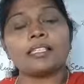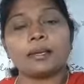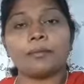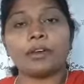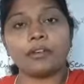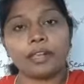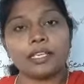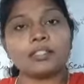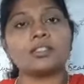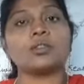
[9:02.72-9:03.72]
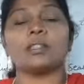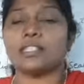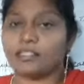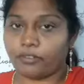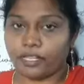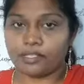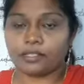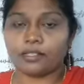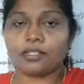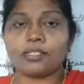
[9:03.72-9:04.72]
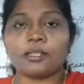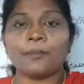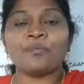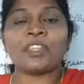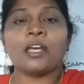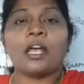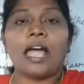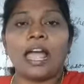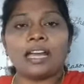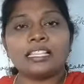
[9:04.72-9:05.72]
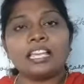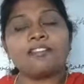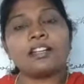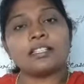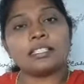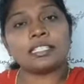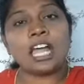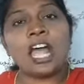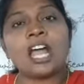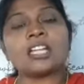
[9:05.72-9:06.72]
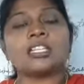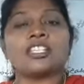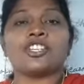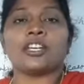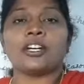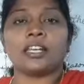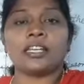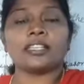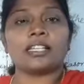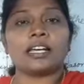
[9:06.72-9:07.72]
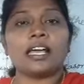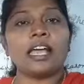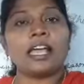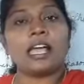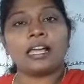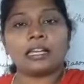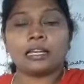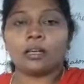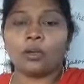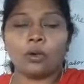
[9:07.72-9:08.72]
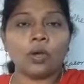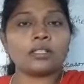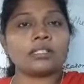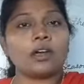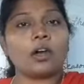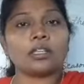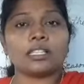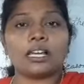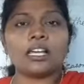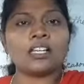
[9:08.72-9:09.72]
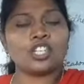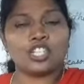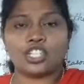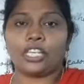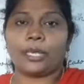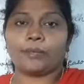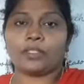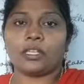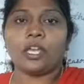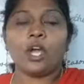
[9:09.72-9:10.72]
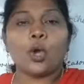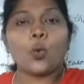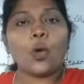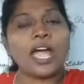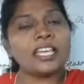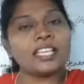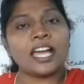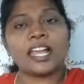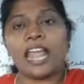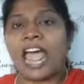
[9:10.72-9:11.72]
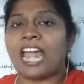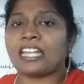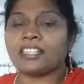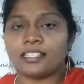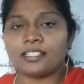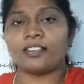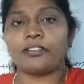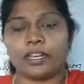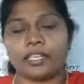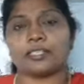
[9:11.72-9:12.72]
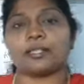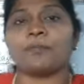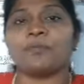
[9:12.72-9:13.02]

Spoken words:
some grease to these razors and they will start shearing the goats or the sheep. Why they are adding this grease?